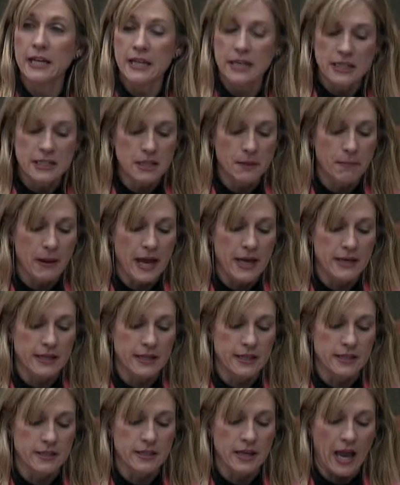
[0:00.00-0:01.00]

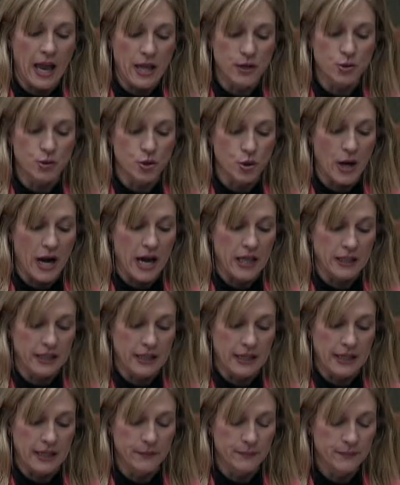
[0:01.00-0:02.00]
independence, and
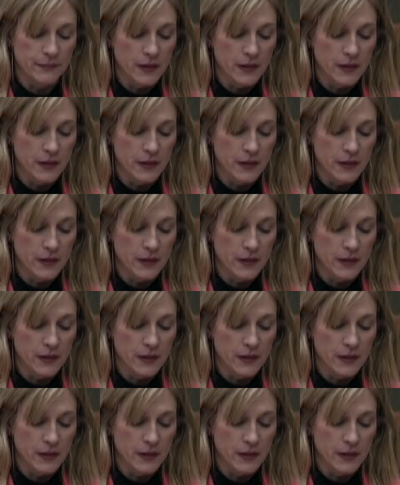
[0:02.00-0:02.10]
neutrality.